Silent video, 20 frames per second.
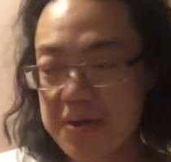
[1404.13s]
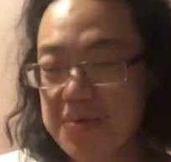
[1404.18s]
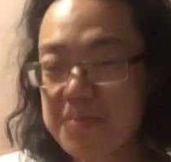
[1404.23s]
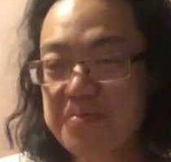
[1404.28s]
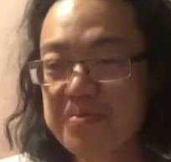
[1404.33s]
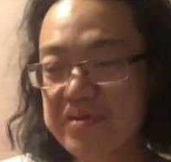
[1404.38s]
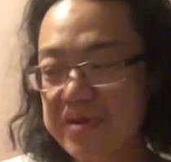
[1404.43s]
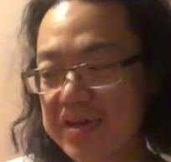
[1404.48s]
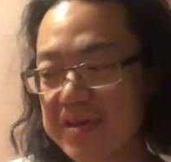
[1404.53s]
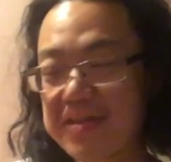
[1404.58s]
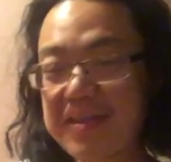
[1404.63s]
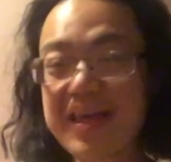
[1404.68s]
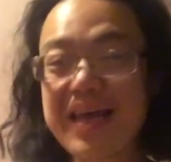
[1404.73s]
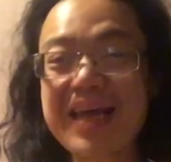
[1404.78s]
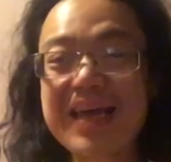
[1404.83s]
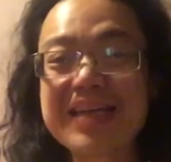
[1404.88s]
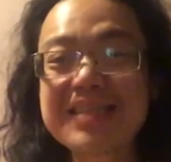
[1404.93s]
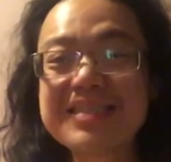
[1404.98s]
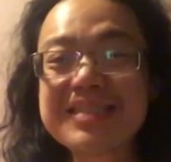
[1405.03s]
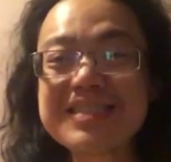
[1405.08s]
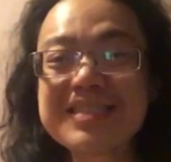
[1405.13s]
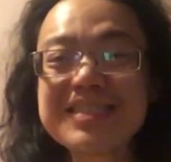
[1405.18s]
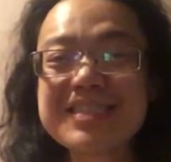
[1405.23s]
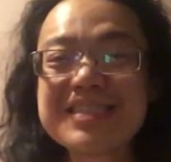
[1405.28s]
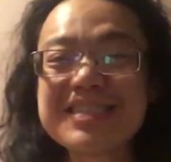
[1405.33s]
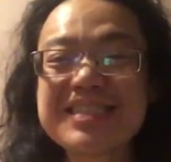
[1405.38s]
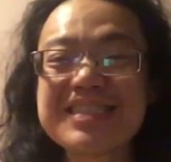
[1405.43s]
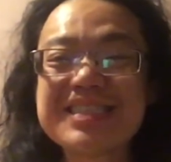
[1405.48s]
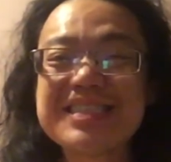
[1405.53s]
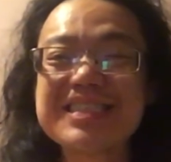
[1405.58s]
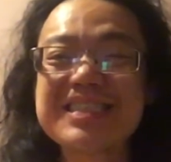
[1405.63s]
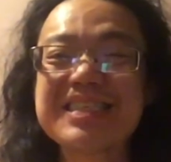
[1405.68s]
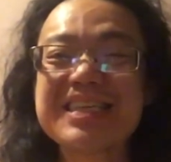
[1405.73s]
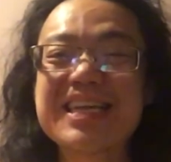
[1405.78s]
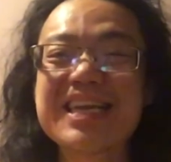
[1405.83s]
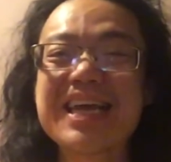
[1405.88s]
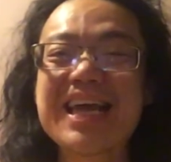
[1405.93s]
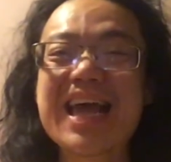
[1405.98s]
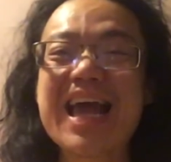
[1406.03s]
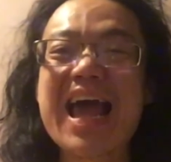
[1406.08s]
Breathe in
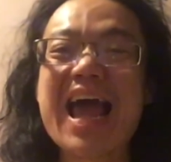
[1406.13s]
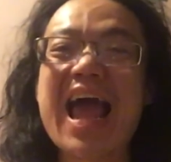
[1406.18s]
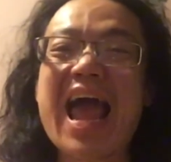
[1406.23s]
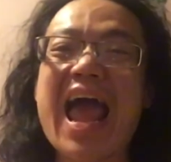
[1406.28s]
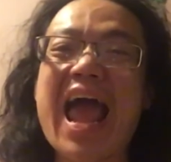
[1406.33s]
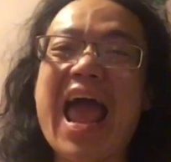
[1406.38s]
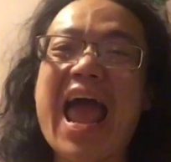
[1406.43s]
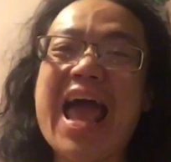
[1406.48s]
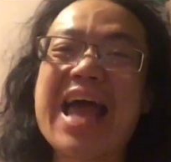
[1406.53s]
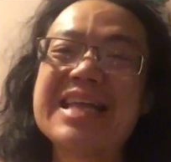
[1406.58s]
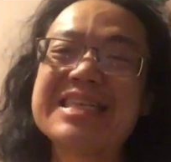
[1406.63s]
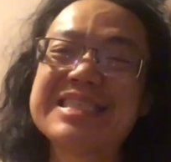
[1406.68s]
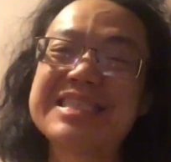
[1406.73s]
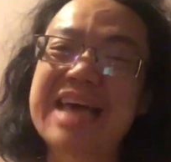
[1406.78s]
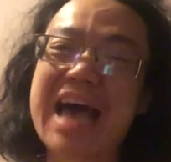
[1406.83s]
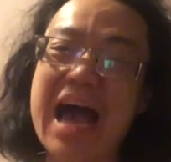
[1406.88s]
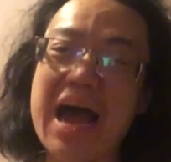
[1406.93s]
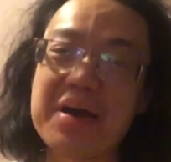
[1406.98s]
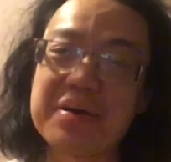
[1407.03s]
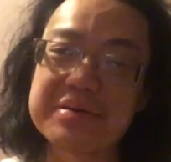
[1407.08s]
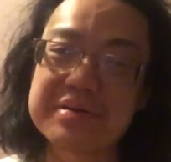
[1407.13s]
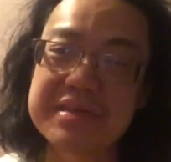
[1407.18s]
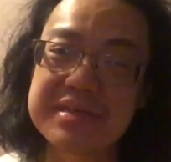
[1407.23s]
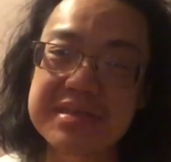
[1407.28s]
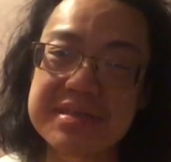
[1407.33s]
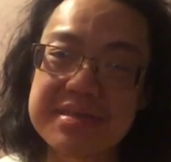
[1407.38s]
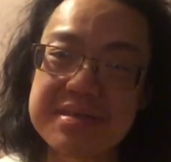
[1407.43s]
and out.